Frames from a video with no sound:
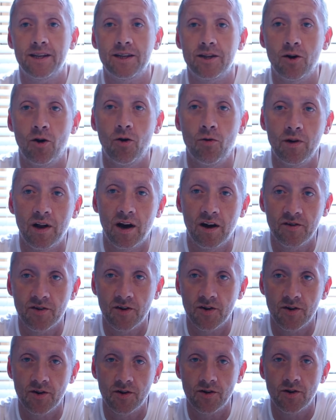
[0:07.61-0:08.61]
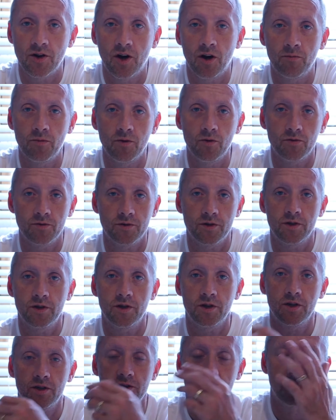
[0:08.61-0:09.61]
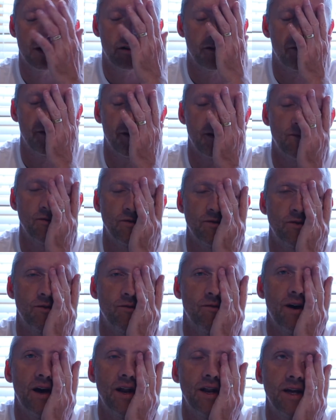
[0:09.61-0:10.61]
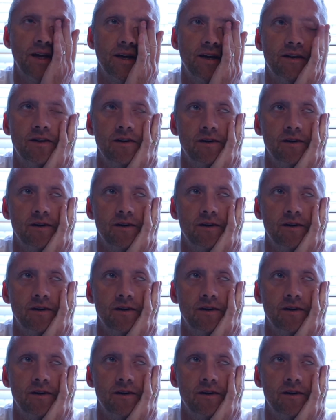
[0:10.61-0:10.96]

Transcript: the whole afternoon uploading stuff that was already.